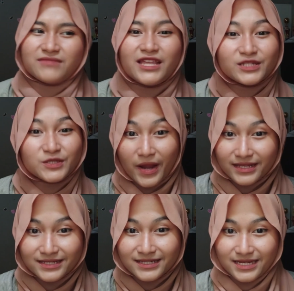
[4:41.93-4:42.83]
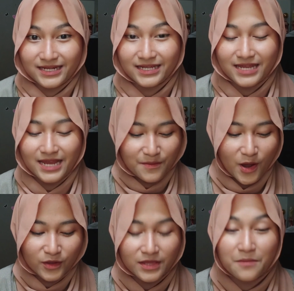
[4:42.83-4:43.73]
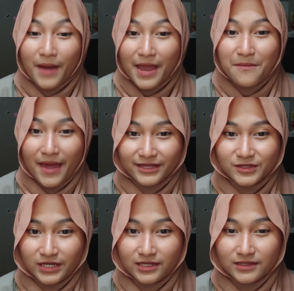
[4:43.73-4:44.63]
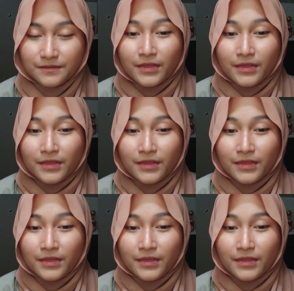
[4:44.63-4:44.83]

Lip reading: interested about my material.